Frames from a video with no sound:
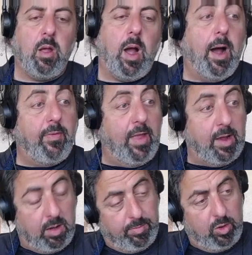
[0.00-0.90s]
On that
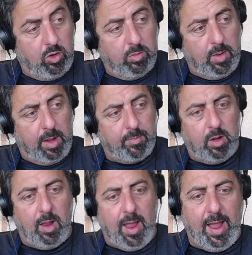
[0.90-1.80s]
kaboom, I'm going
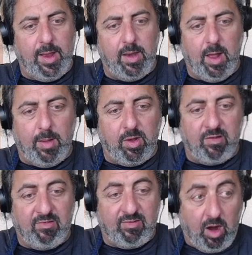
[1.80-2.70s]
to
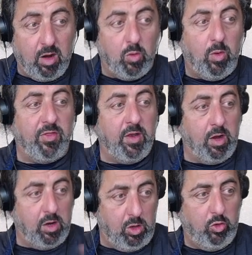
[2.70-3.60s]
start with an
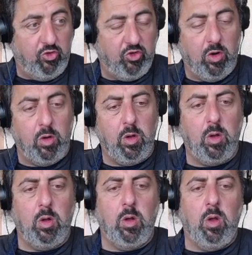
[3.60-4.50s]
enclosure
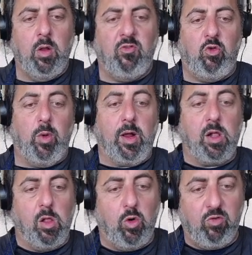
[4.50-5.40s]
to
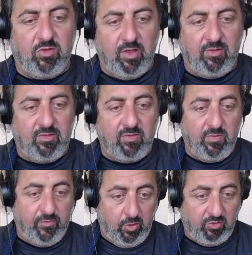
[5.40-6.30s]
enclose this
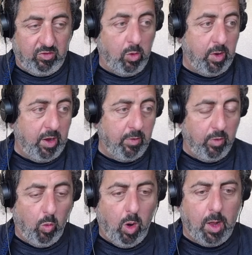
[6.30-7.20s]
first note here, the
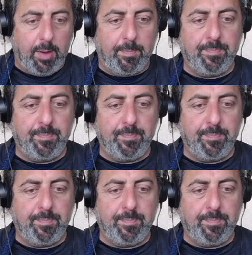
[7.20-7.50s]
1.